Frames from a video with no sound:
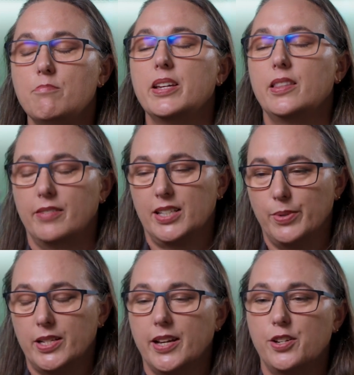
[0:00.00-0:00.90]
meet their
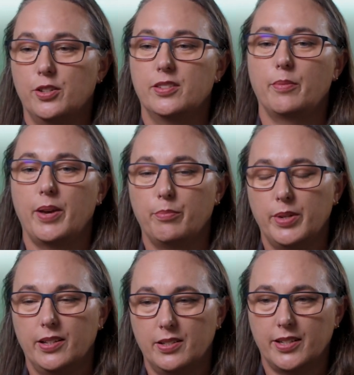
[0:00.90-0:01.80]
expectations about
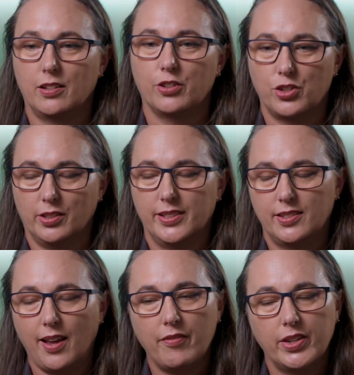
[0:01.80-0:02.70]
being technologically
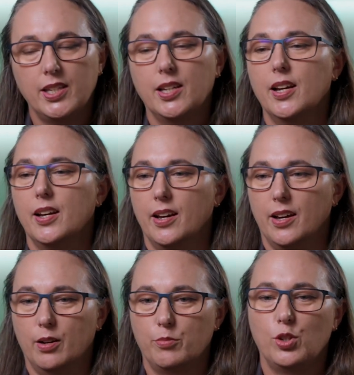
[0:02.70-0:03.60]
savvy,
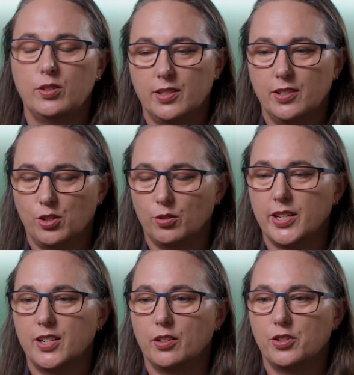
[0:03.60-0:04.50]
using digital
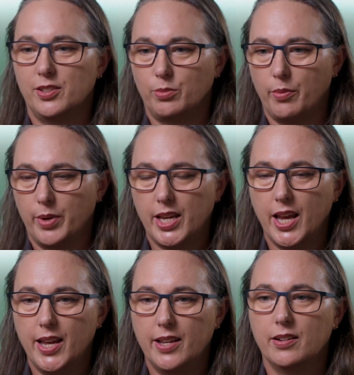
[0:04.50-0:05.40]
technologies when we
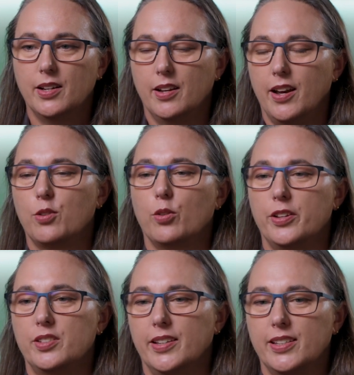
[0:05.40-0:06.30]
can, and all
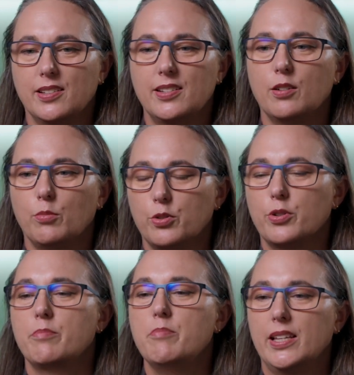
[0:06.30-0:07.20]
those things. And dental
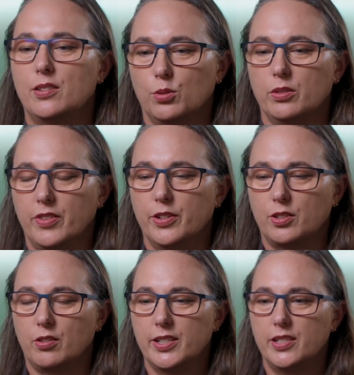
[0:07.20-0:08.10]
monitoring meets all of those
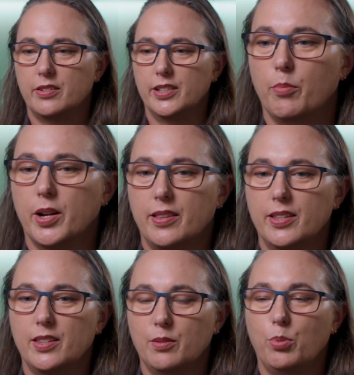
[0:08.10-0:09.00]
criteria. But I
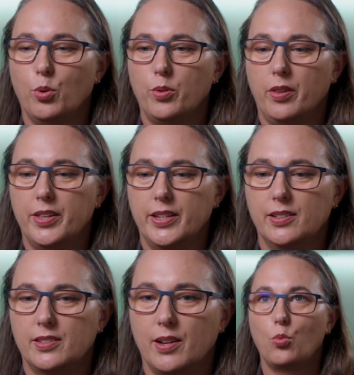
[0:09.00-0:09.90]
think the important thing
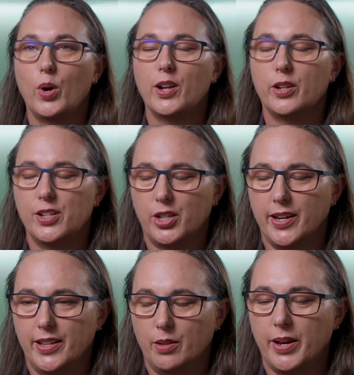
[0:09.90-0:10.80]
is that we're not
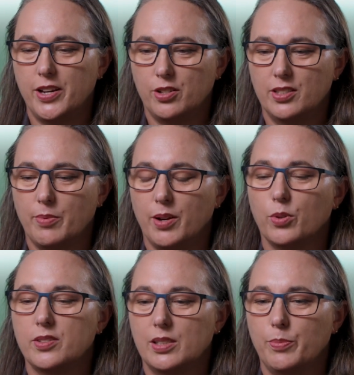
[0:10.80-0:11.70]
educating the patients about
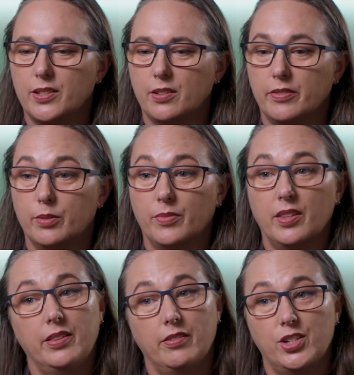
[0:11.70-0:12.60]
what's expected of them,
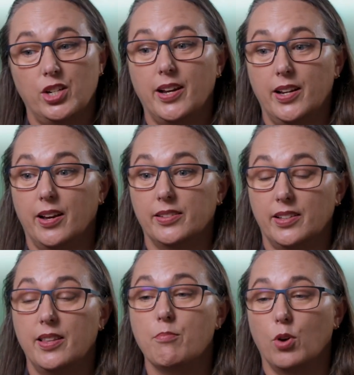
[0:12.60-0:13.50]
then they're educating us
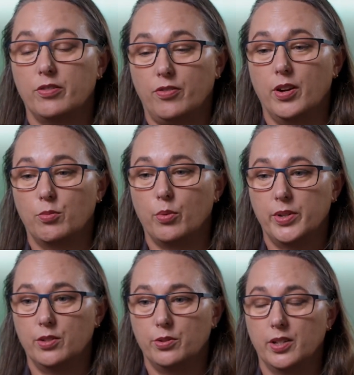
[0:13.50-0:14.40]
and they're modifying what we
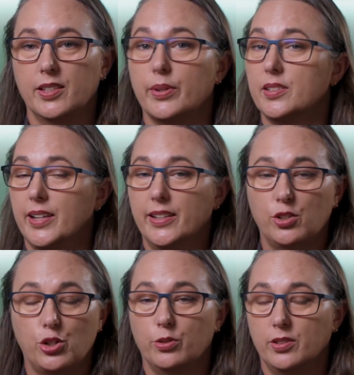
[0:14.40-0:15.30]
do. So our standards
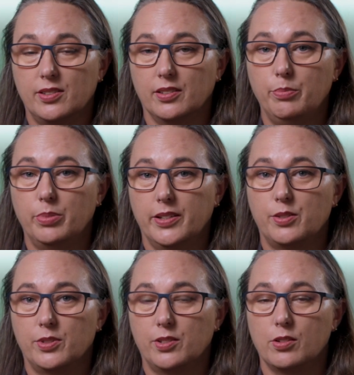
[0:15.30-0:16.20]
shouldn't slip as a
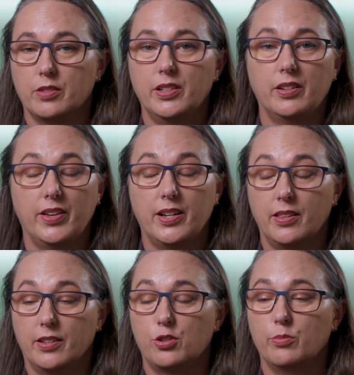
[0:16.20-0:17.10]
result of it. If anything,
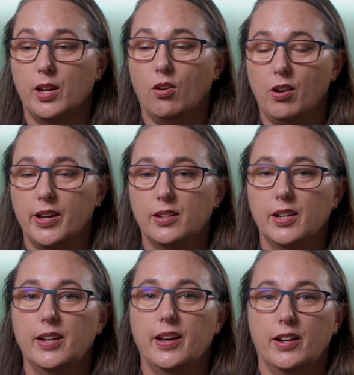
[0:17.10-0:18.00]
they should be higher.
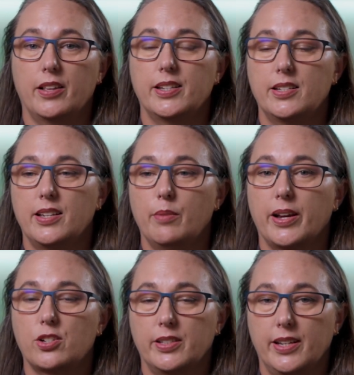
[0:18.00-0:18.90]
And I think DM
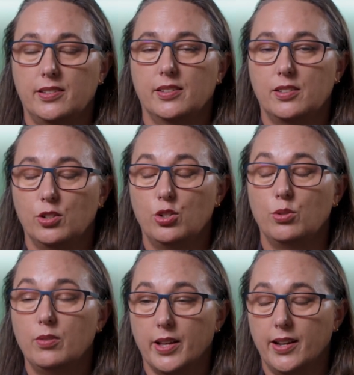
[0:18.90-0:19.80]
actually gets us to
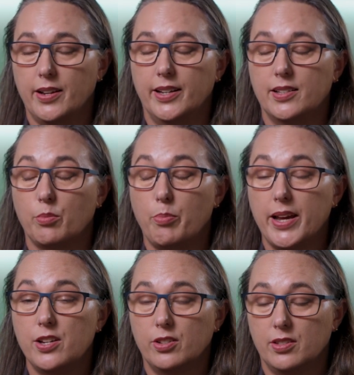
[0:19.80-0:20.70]
do that and gets the
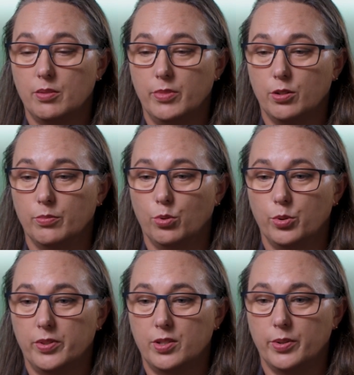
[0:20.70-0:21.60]
patients to be on board
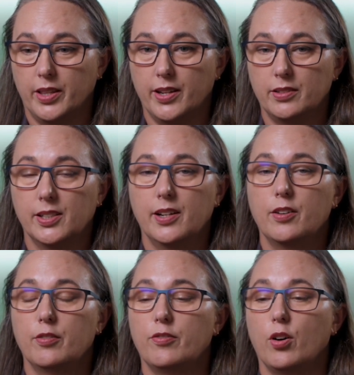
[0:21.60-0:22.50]
with doing that
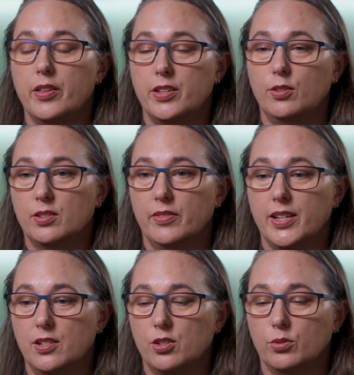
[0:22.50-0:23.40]
via the use of their
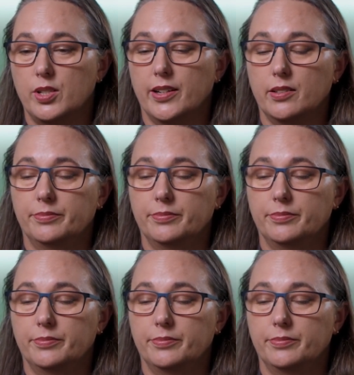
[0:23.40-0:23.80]
digital tech.